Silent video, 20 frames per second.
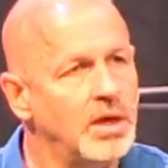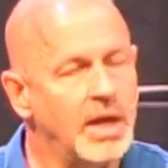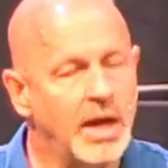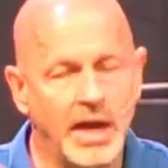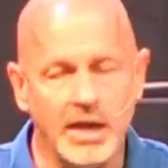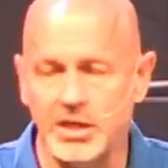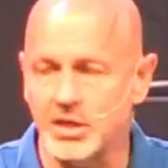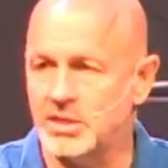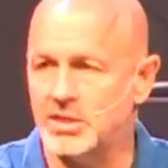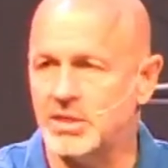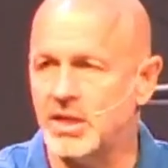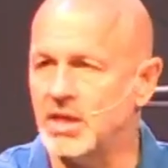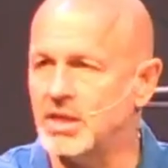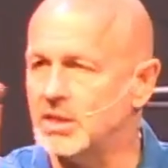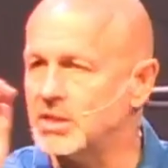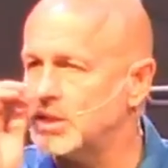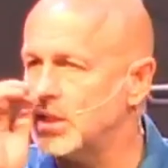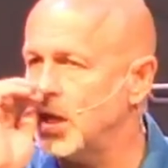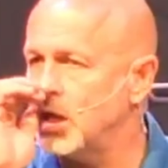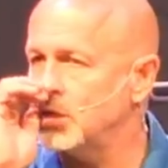Can I just say
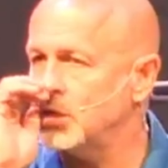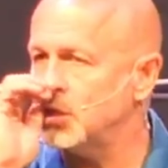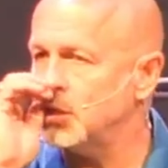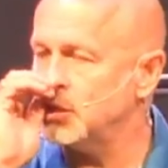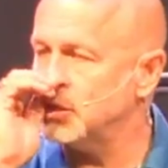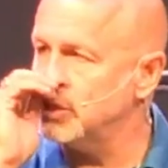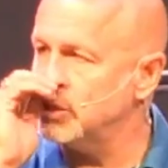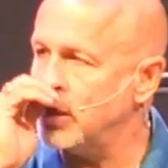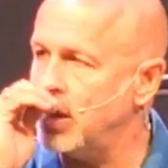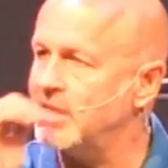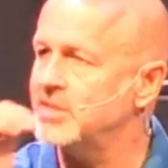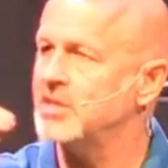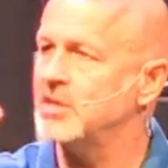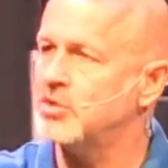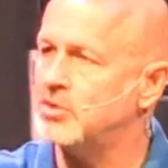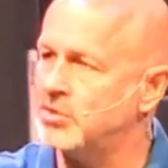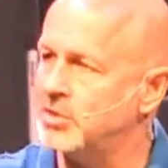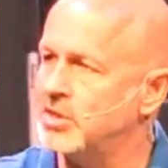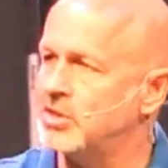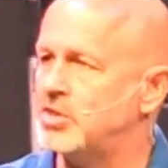this loud and clear? As
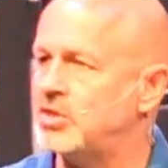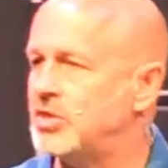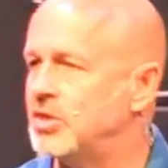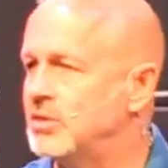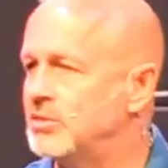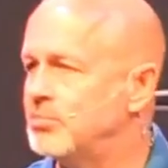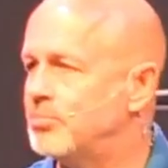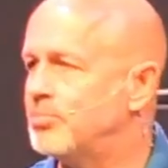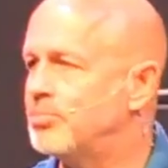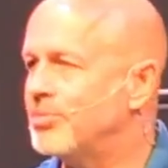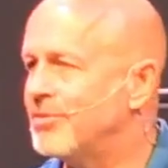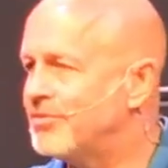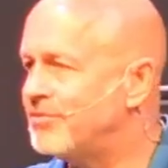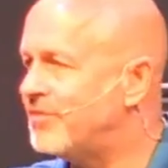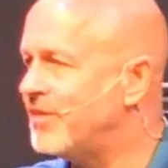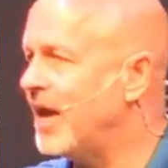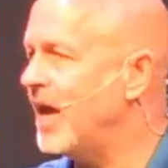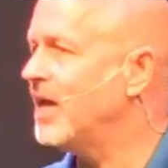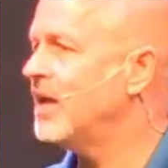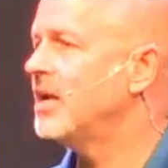a Christian,
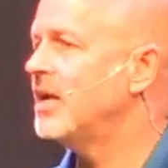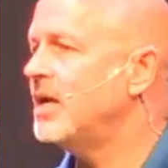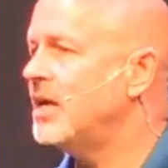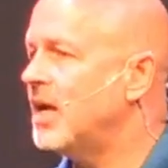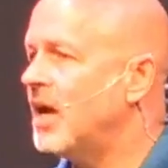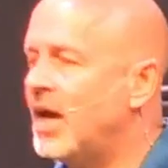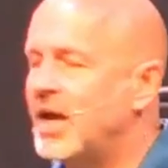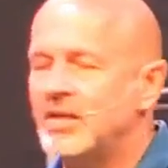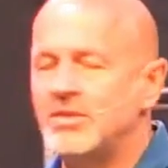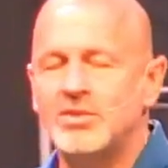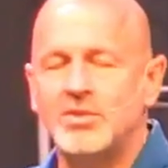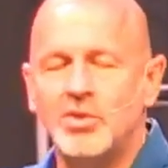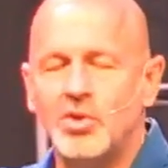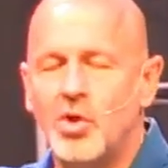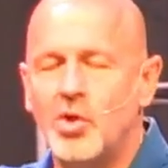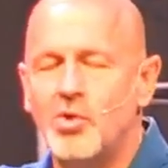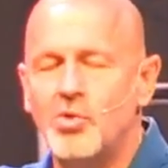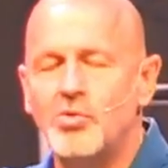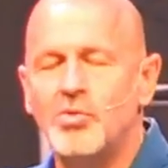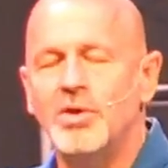profanity has
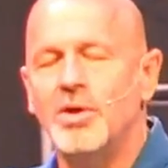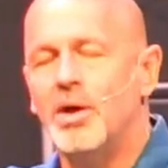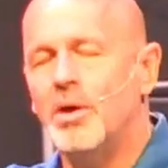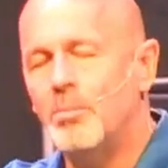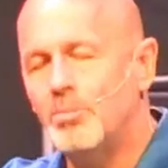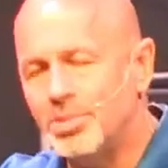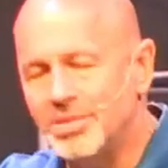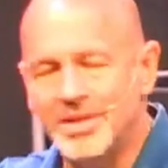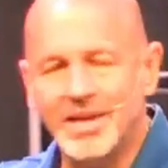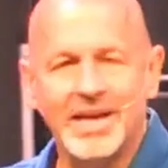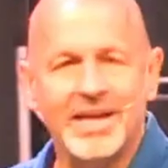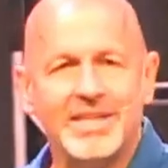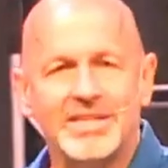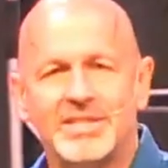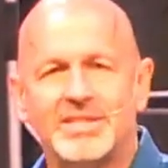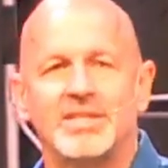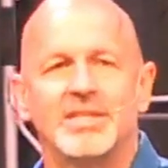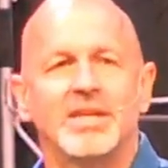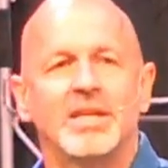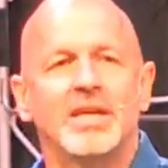no
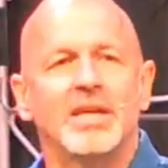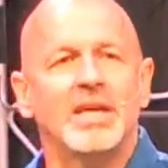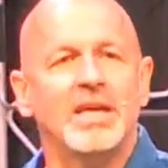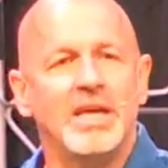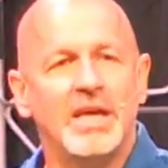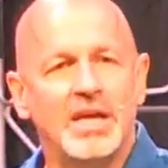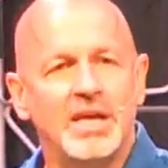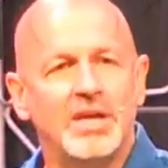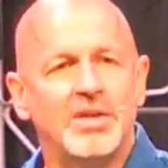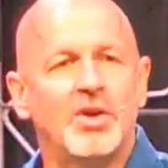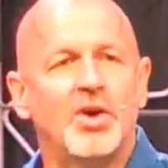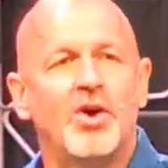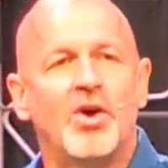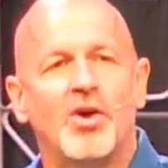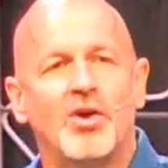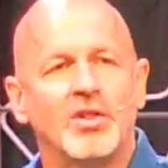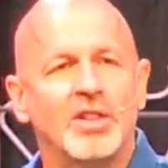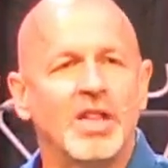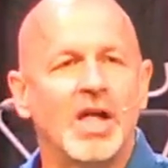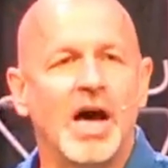place in
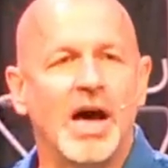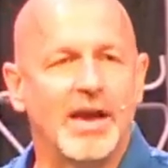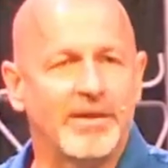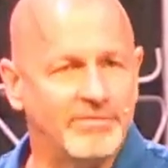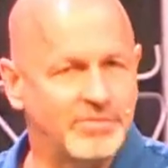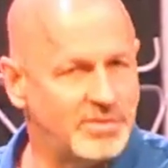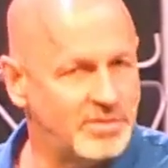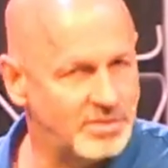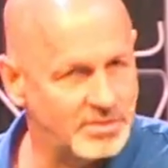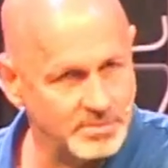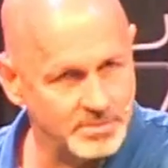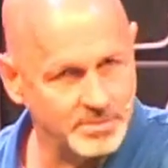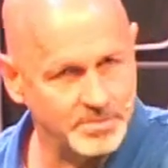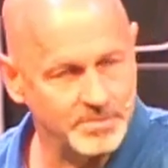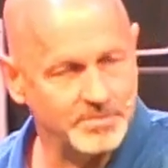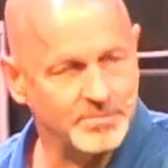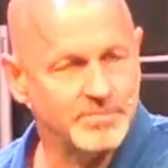our lives.